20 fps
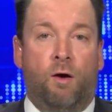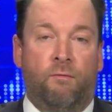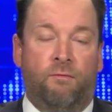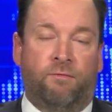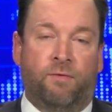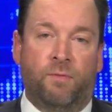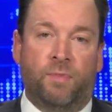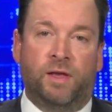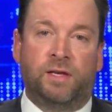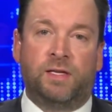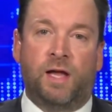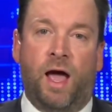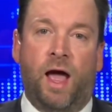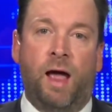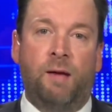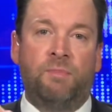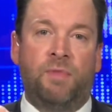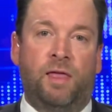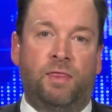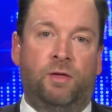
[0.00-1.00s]
from the
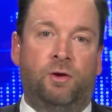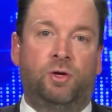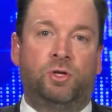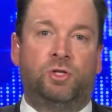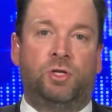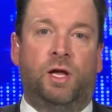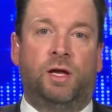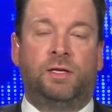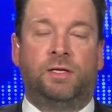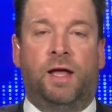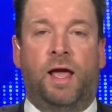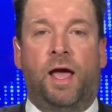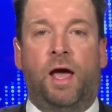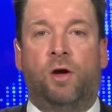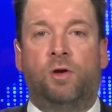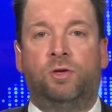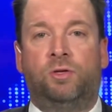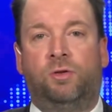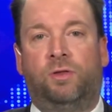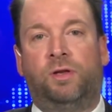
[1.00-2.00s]
time that they're shut
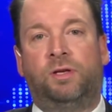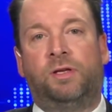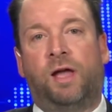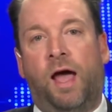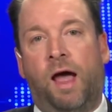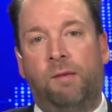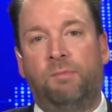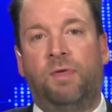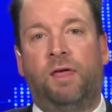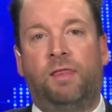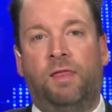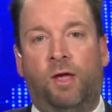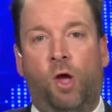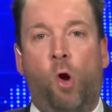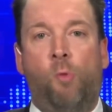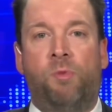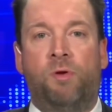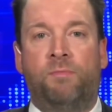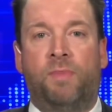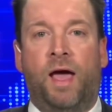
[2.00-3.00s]
down to the time that they
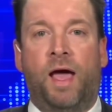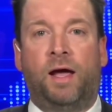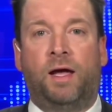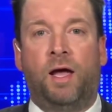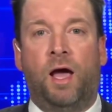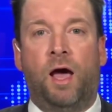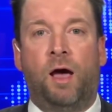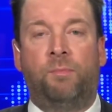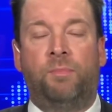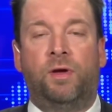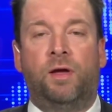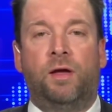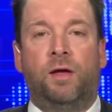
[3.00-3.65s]
open back up,